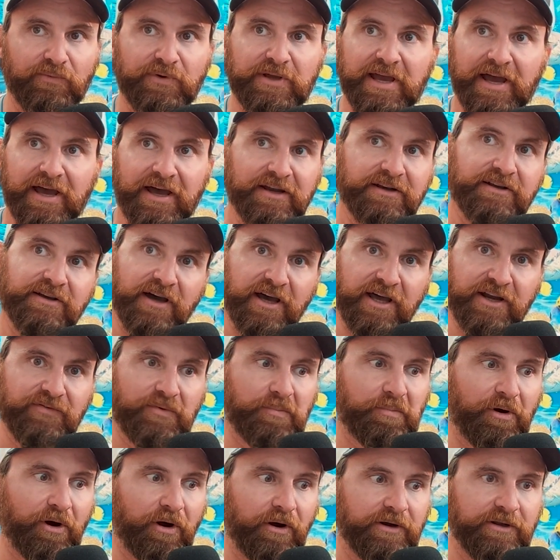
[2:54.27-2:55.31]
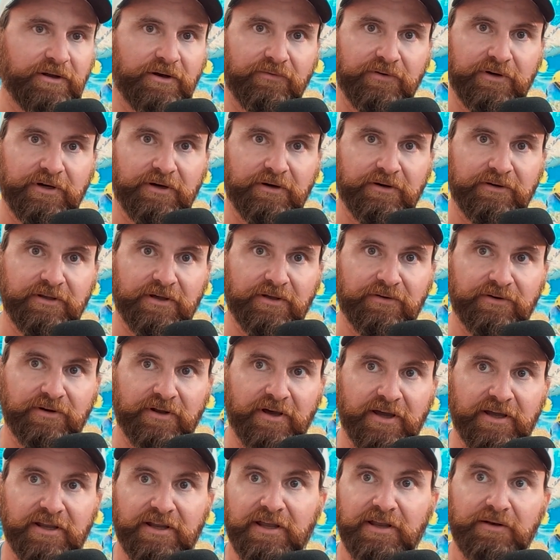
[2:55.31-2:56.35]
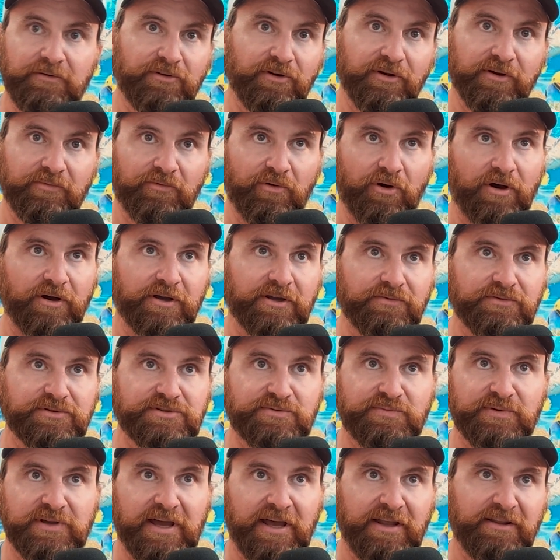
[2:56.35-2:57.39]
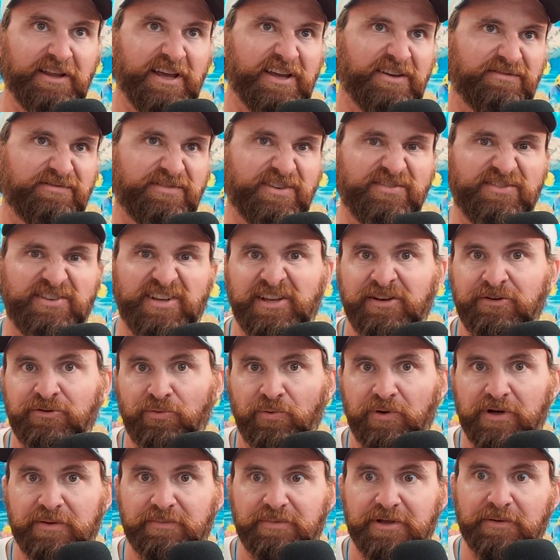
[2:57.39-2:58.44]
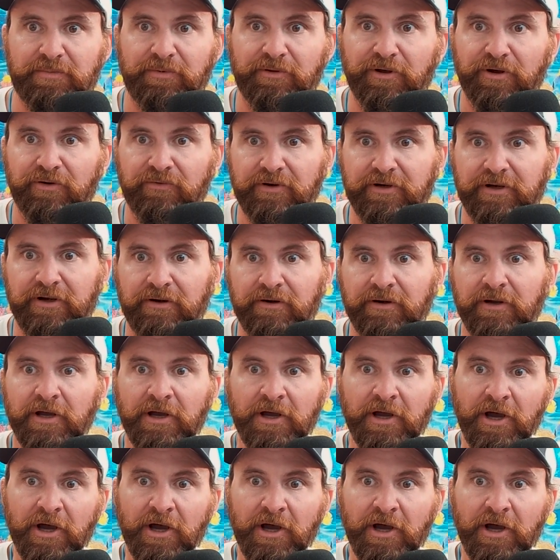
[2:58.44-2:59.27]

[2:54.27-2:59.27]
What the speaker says: We had kind of a party over here the other night, and don't get me wrong, we had like 15, 20 people over here,